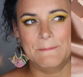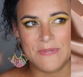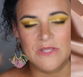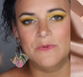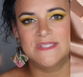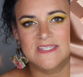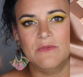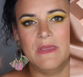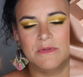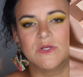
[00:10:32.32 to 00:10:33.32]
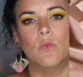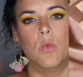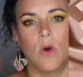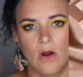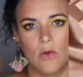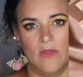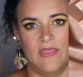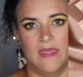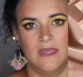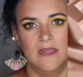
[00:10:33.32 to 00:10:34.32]
but you would still be able to work
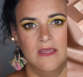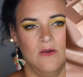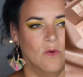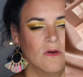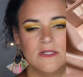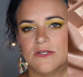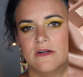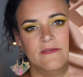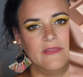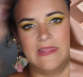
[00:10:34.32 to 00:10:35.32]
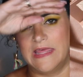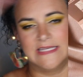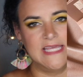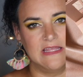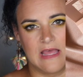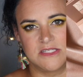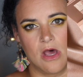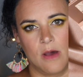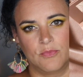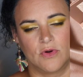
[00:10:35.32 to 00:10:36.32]
with it. Or alternatively, like take that
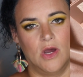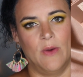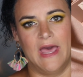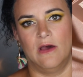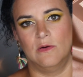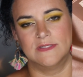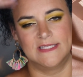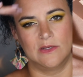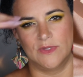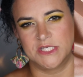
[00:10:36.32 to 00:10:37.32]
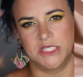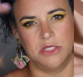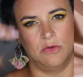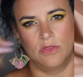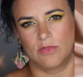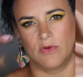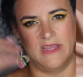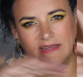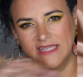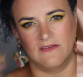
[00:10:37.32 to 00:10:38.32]
top row out, stick with two,
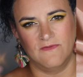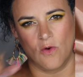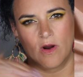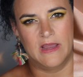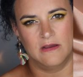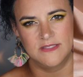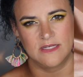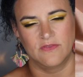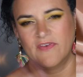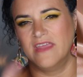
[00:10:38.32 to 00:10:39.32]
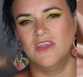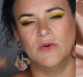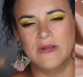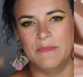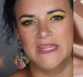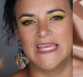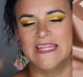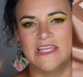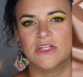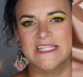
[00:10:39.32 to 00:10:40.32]
three, take four out, stick with five. You know what I mean? Like
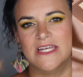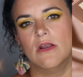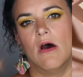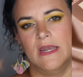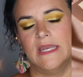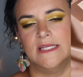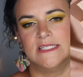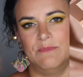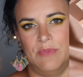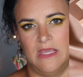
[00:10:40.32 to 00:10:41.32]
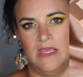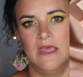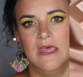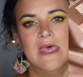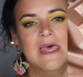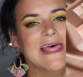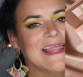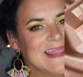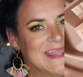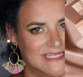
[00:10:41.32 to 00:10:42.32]
there did not need to be
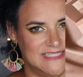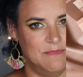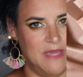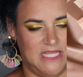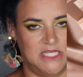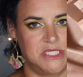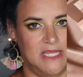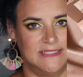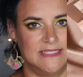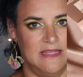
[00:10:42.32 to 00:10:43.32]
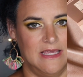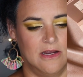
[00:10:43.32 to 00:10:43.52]
this many shades in